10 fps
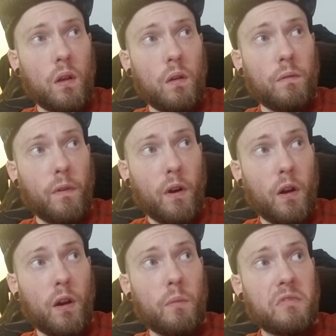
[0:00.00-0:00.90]

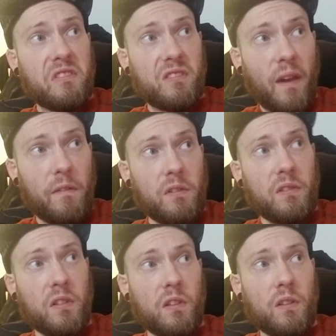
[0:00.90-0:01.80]
from
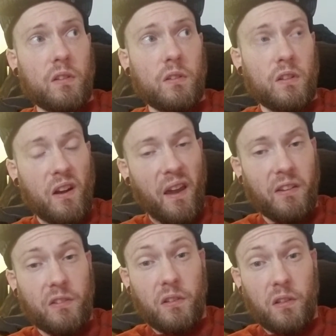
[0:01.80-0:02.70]
17 to
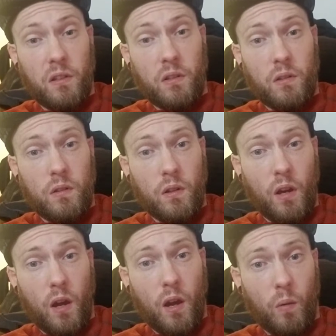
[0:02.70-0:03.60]
19,
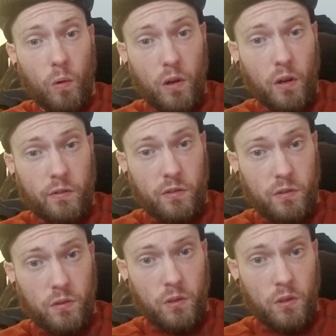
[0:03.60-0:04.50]
I worked